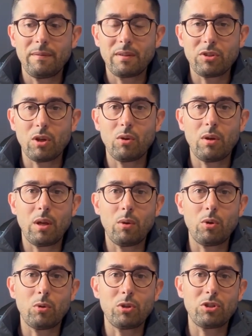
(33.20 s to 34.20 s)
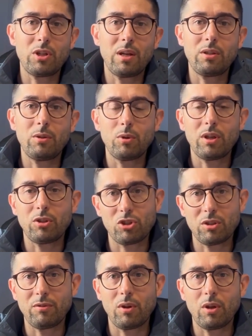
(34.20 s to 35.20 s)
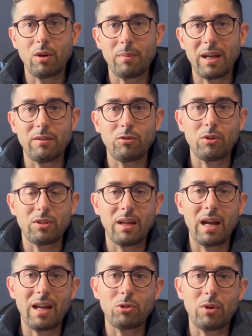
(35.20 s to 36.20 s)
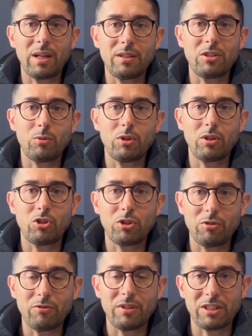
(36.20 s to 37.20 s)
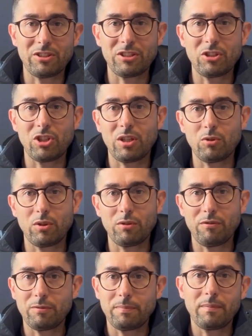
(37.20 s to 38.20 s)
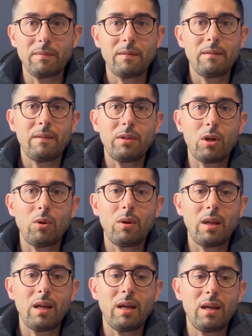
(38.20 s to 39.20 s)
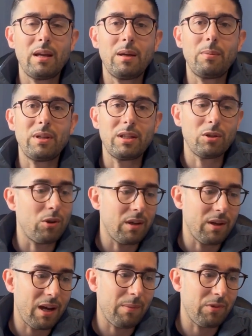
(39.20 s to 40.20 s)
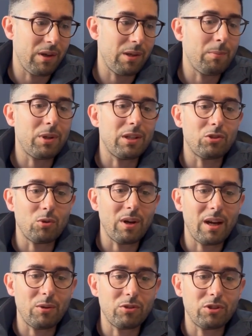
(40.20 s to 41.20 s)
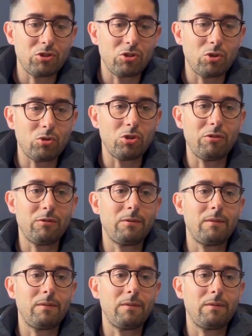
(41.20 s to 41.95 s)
So we will start the production of all our manifolds as well as the production of fittings in general. So uh, in particular, I'm very pleased to announce this news,